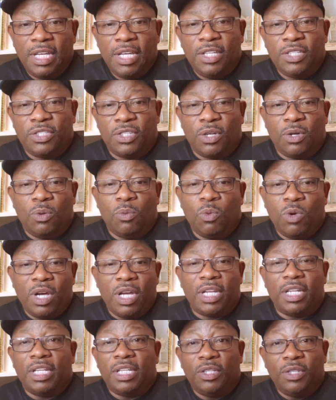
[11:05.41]
So
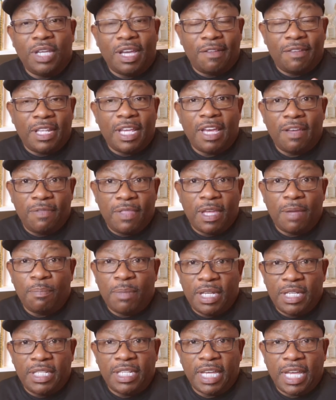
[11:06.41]
1, you have to have that
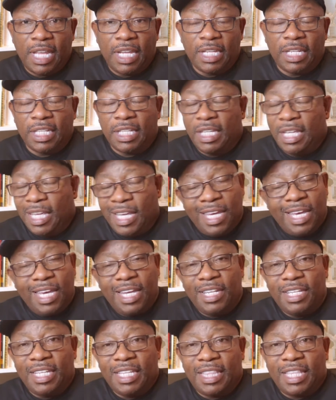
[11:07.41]
mentality. How
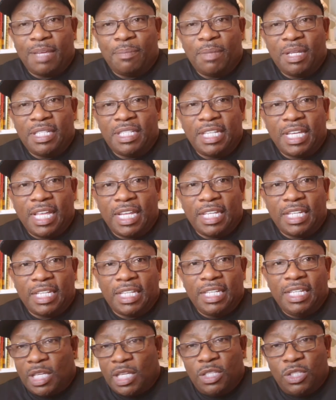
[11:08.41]
do you get that
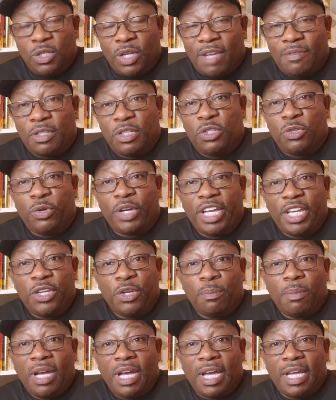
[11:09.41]
mentality? You have to train
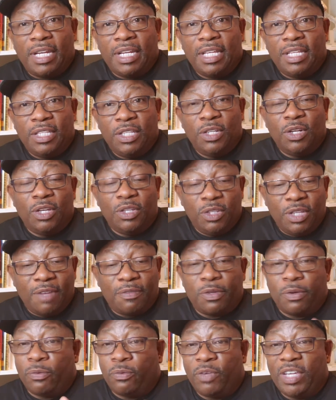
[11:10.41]
your mind. You
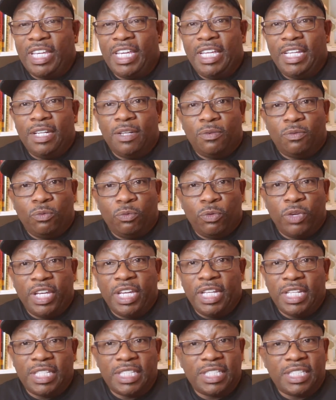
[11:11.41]
have to eat,
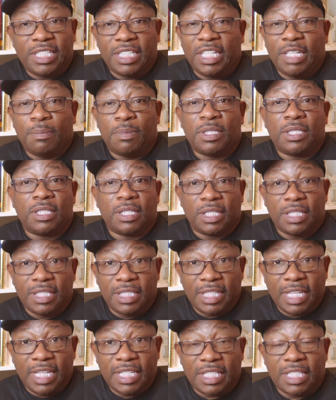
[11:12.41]
read, sleep,
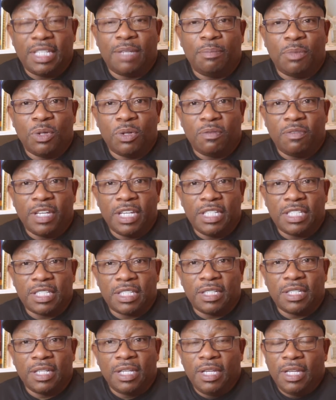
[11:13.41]
success, and
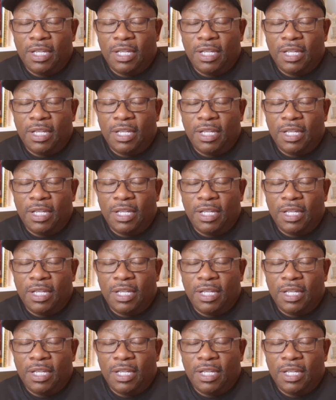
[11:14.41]
motivation.